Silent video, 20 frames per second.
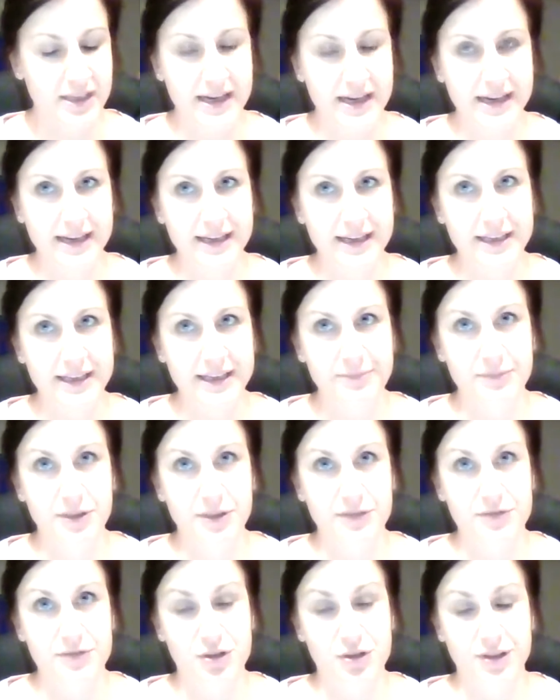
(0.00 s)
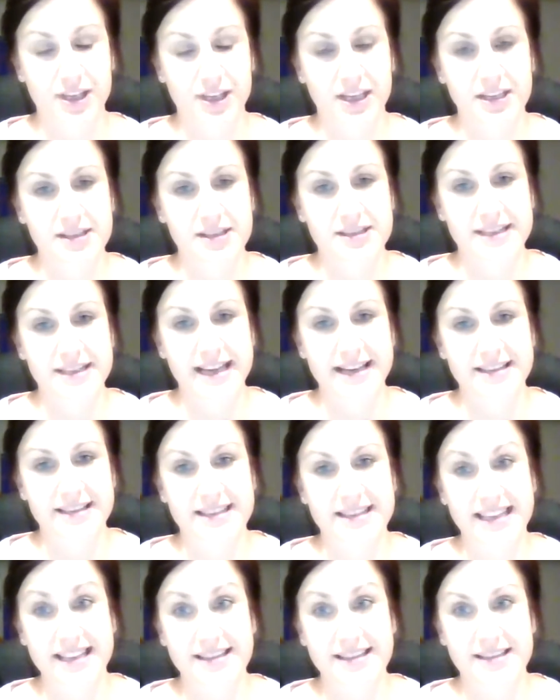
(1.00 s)
of 2 kids, now
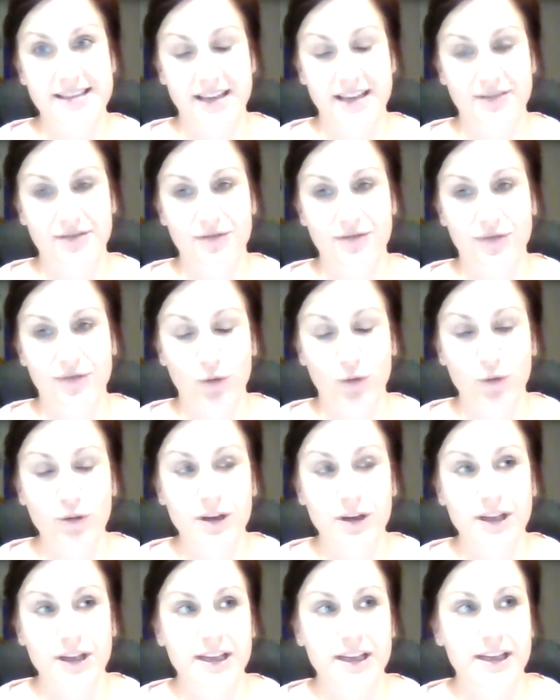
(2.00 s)
6 and 4,